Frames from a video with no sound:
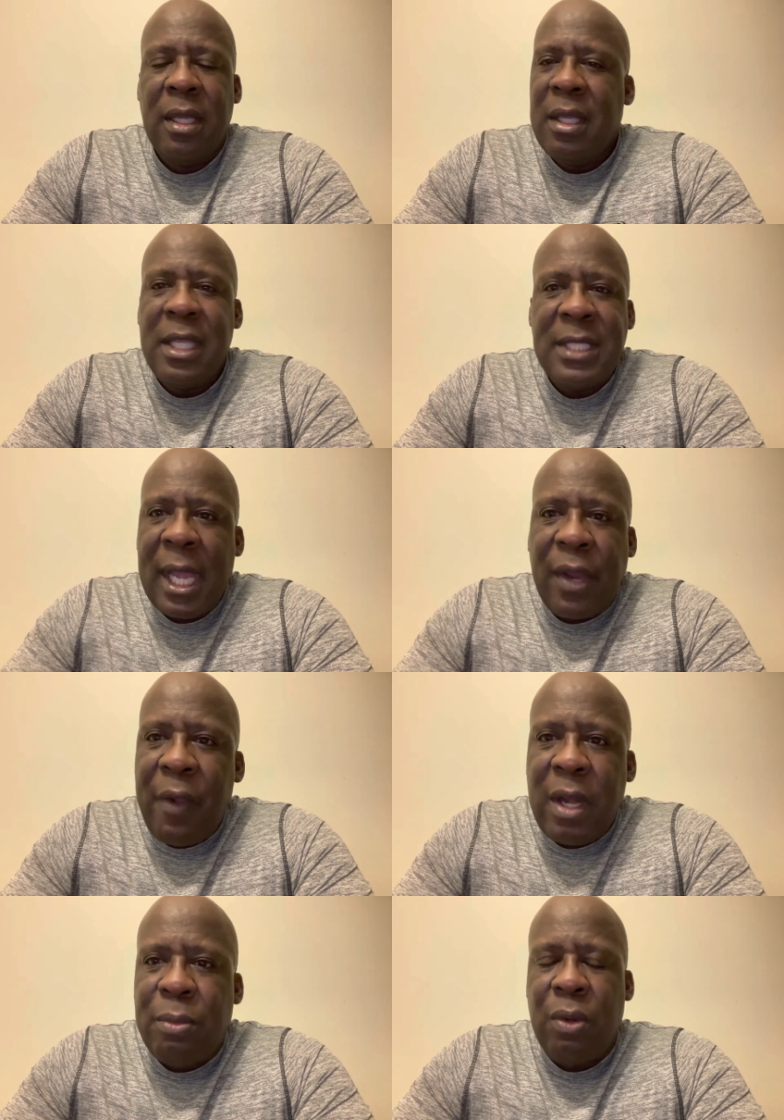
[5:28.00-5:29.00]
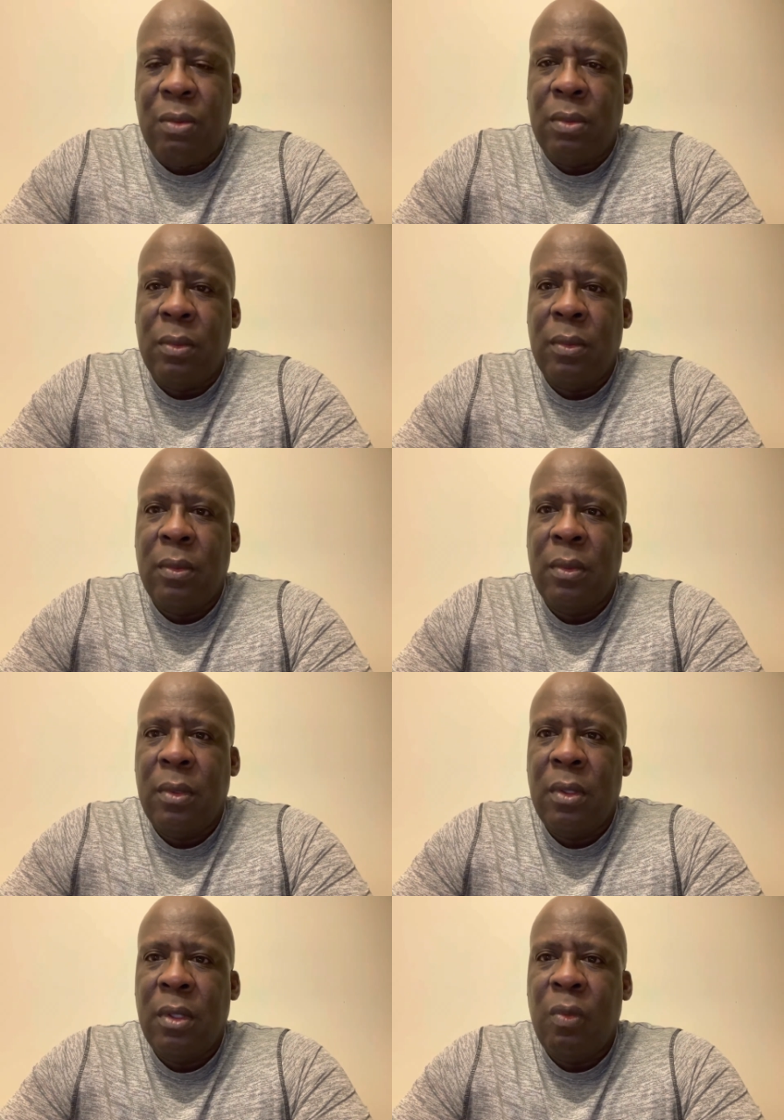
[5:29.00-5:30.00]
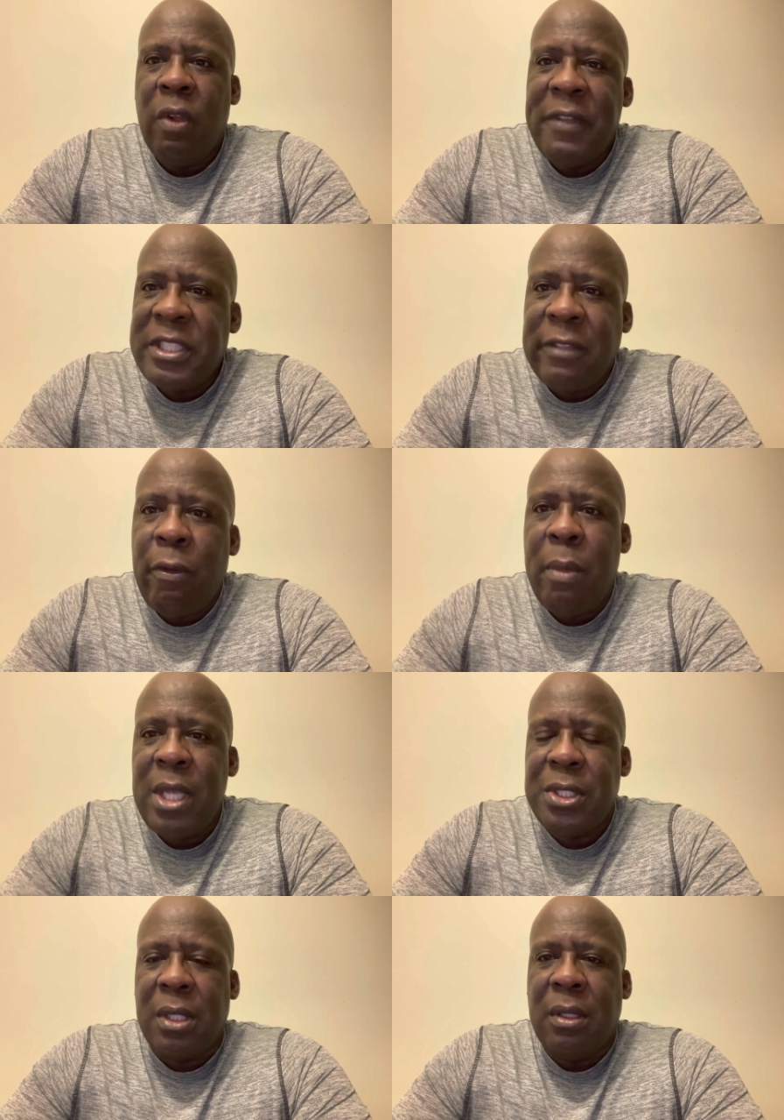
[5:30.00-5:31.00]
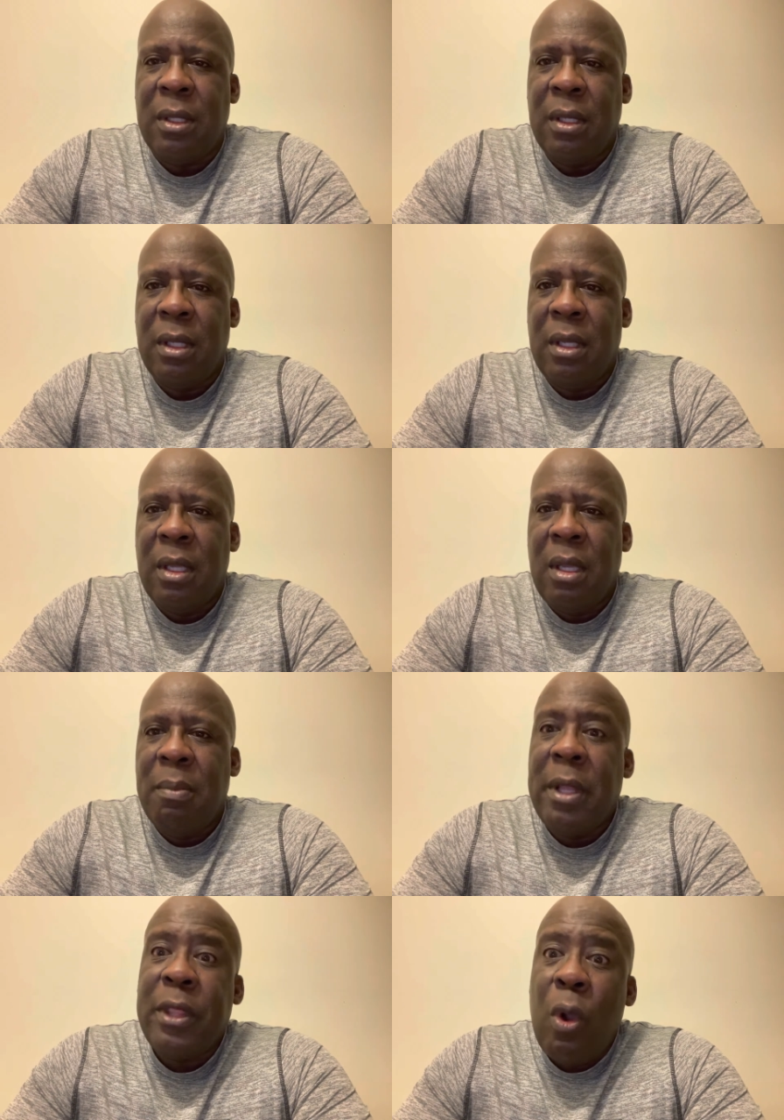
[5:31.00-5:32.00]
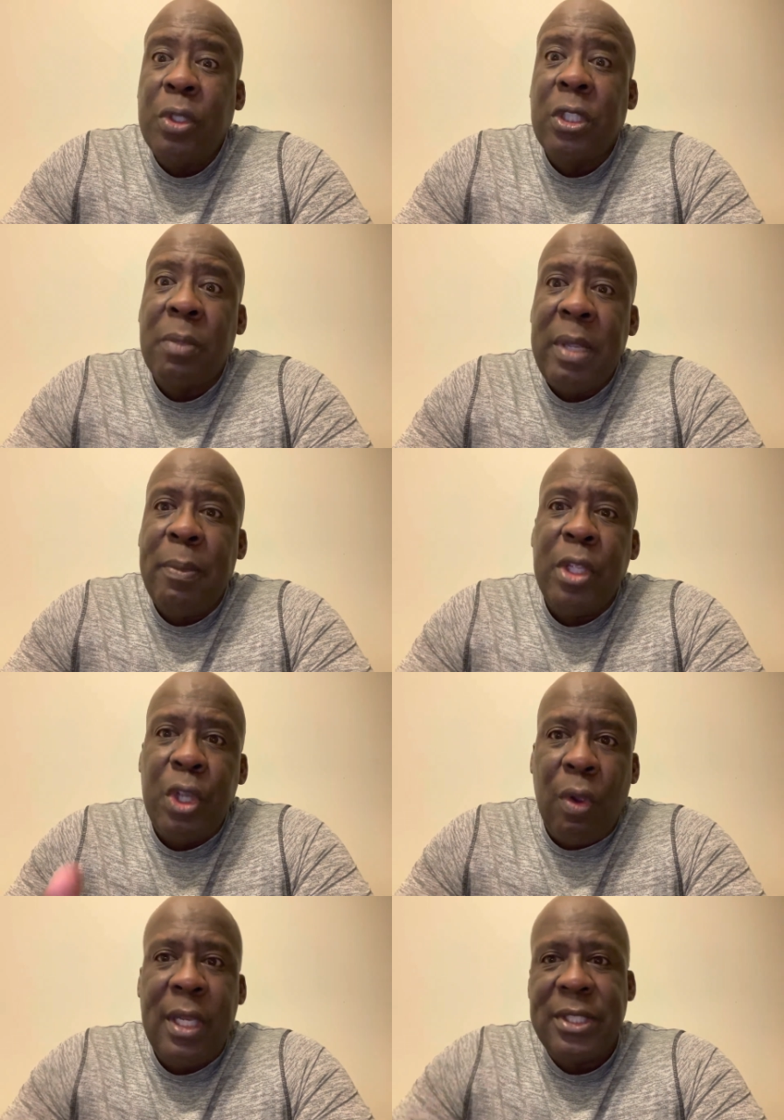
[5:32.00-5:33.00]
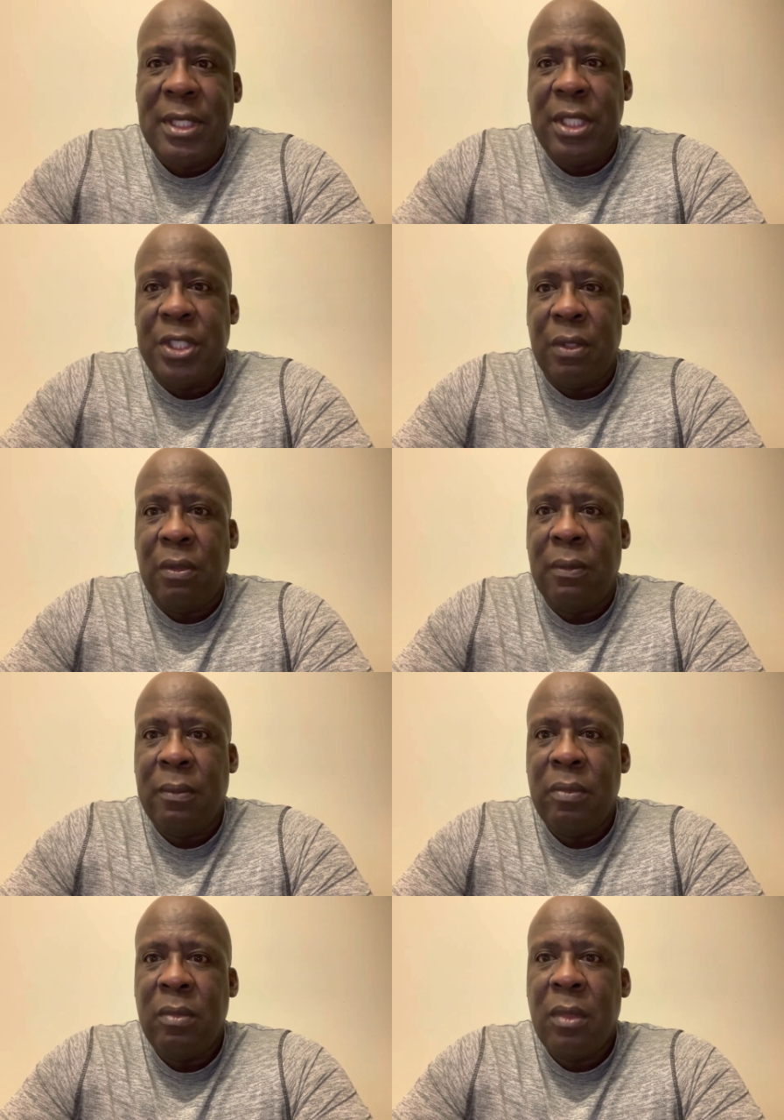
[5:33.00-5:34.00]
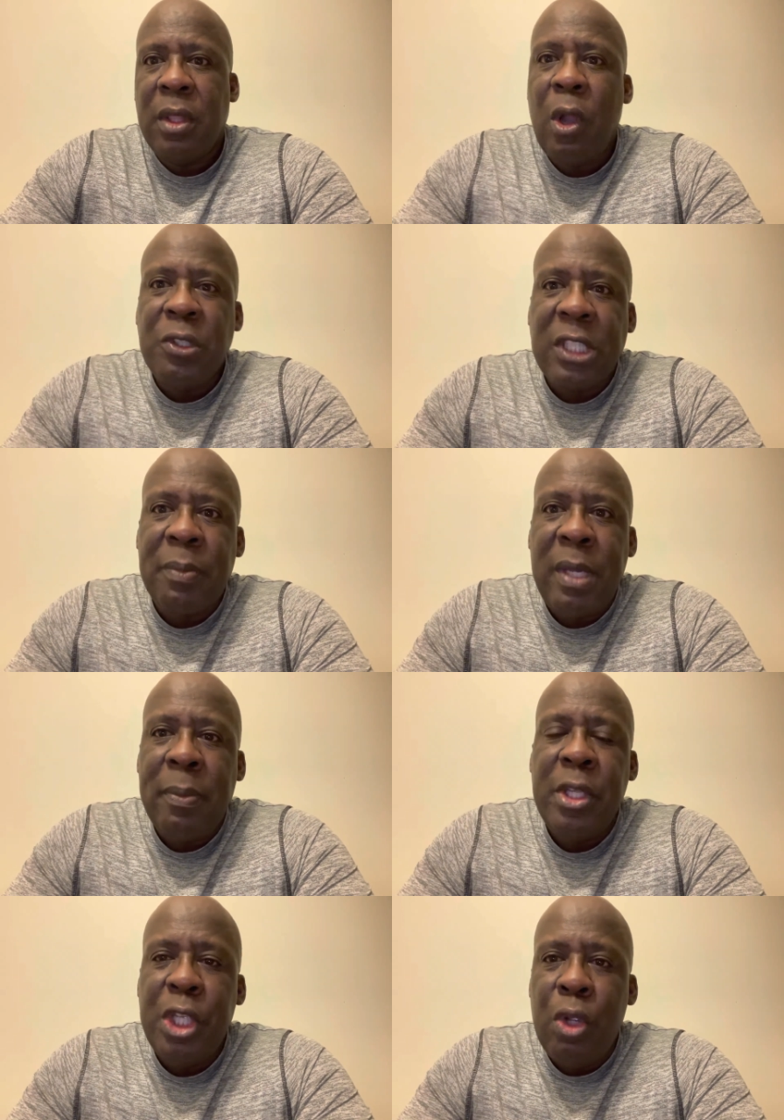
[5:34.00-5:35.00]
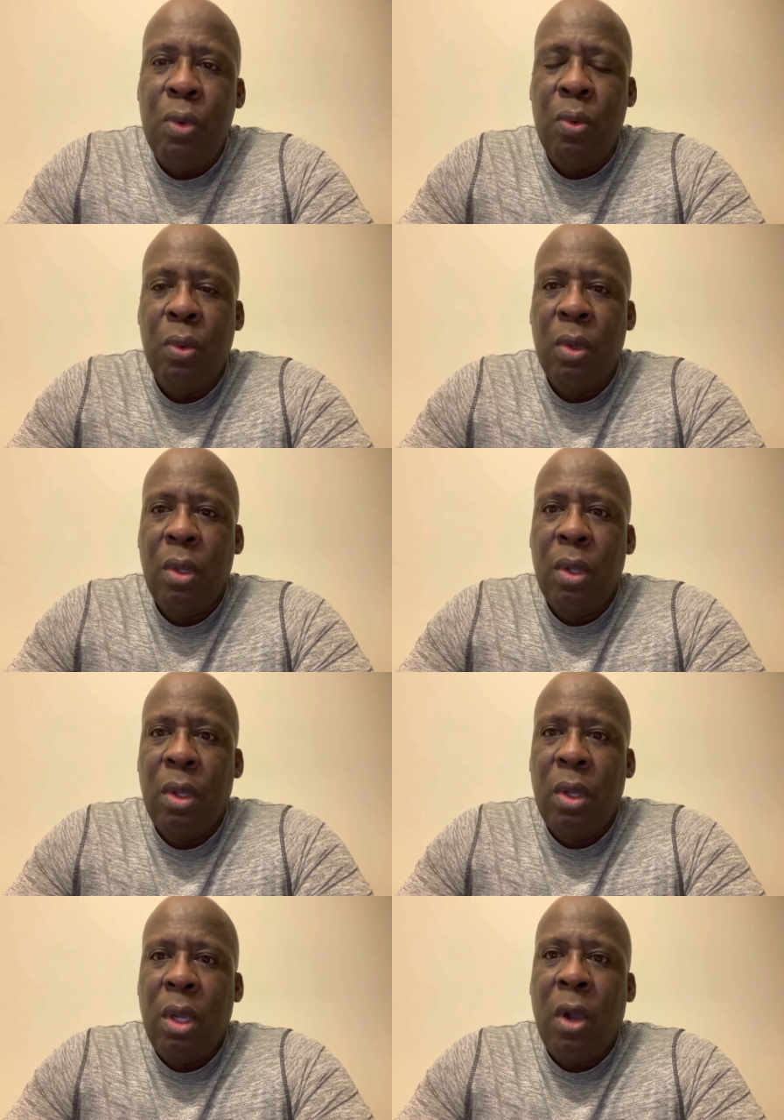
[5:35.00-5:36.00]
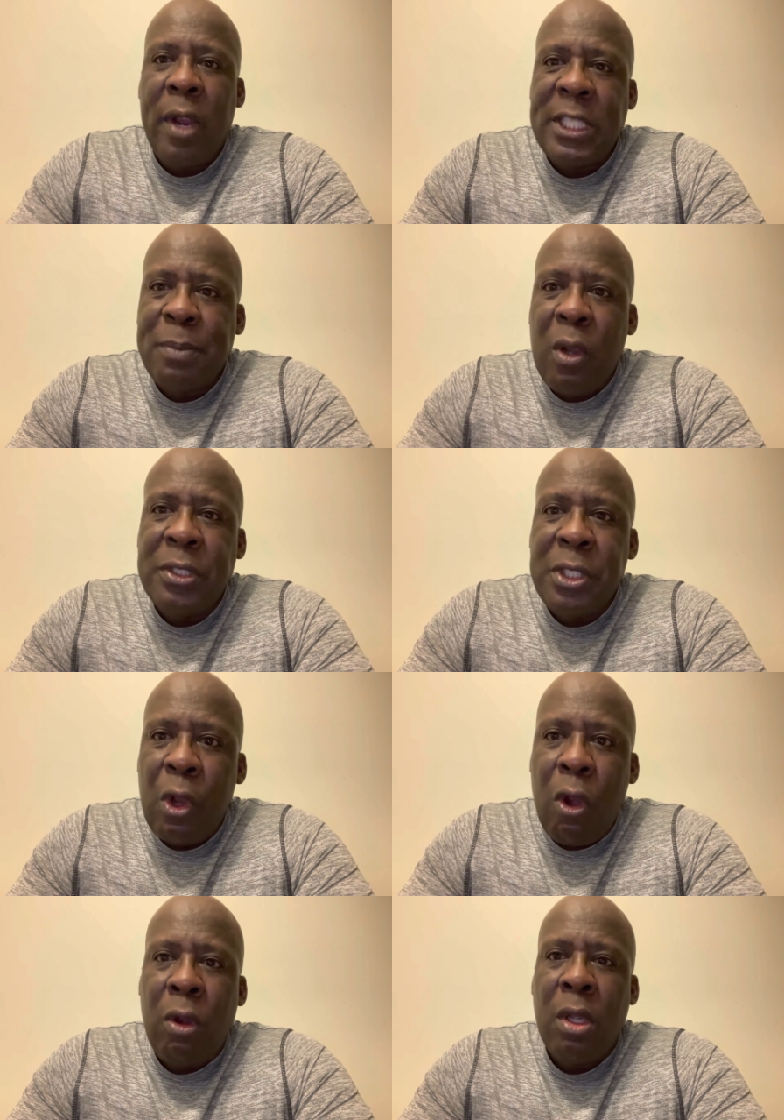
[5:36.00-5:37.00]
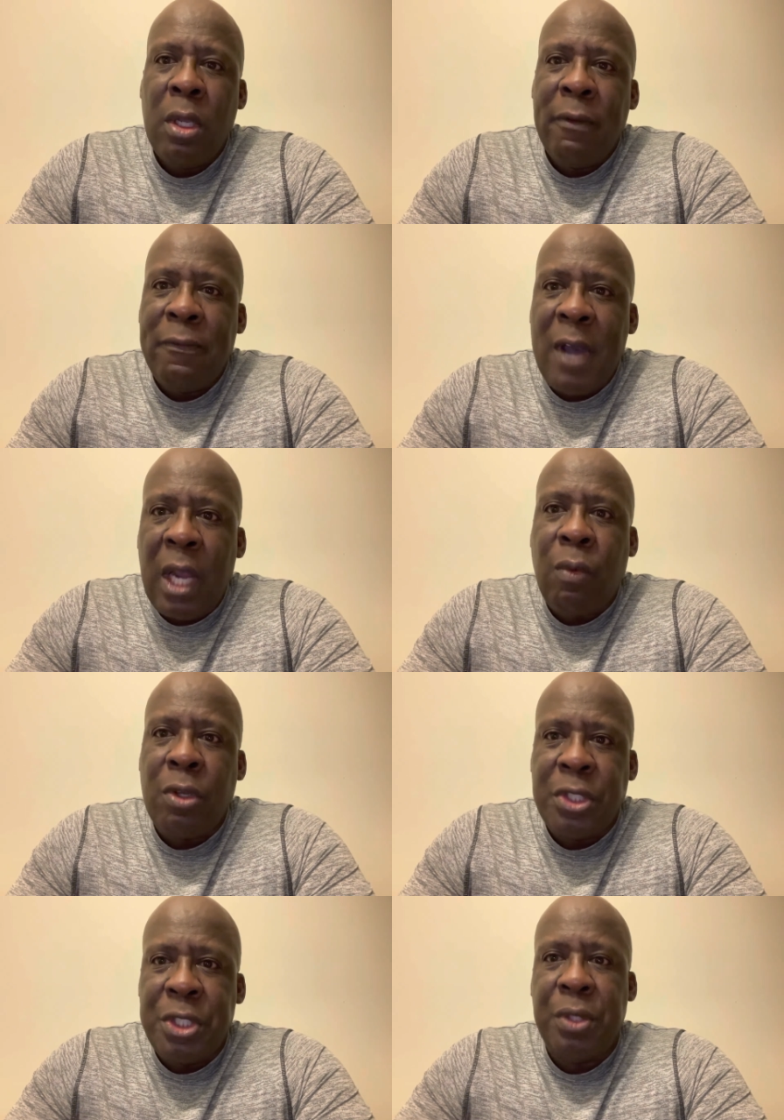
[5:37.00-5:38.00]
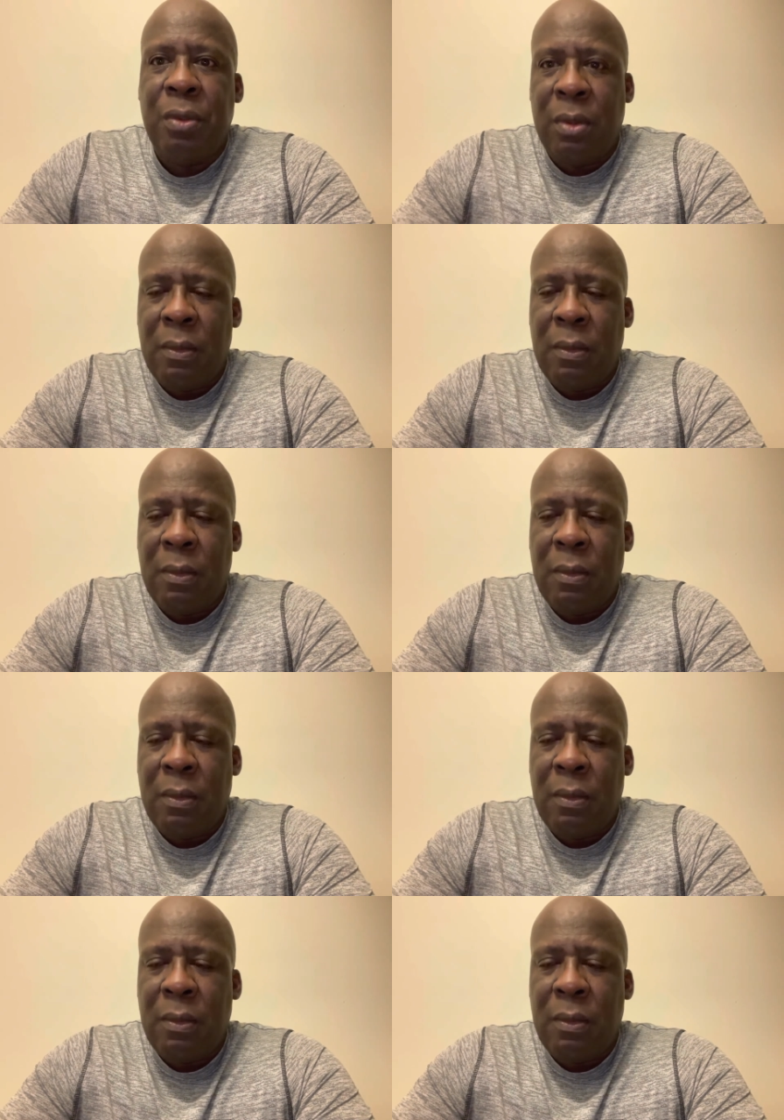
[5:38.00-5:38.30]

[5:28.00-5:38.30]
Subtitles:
is not credible with his information. But those are the people you are listening to. Those are the people you are exposing your followers to.